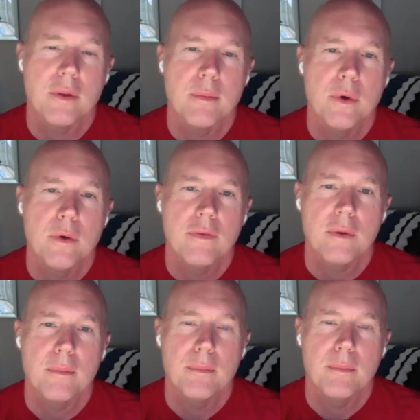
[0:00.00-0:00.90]
the move
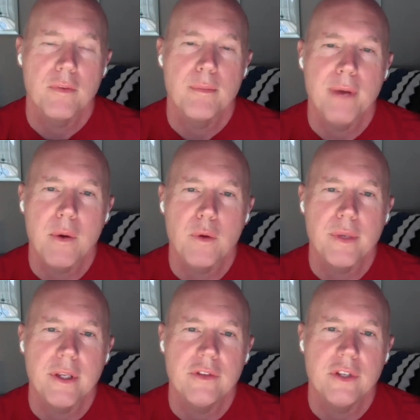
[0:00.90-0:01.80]
from
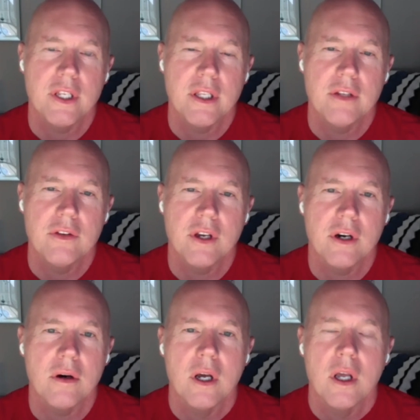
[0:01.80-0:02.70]
PowerPC to
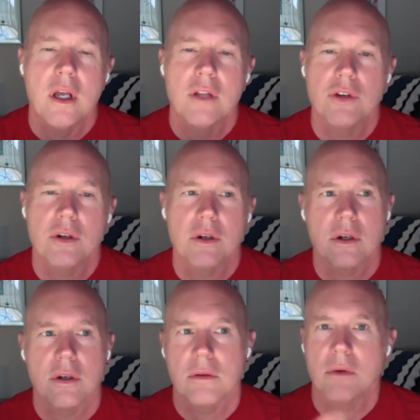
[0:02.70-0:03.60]
Intel
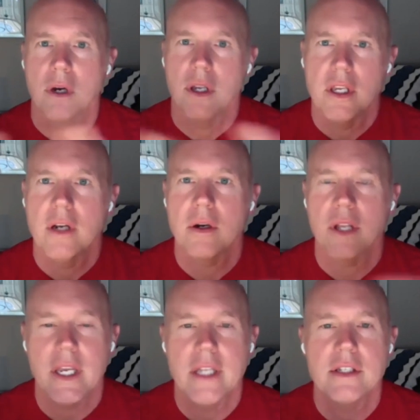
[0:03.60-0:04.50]
took a year
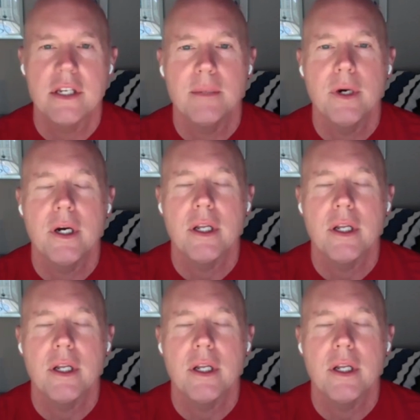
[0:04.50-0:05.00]
to 18 months.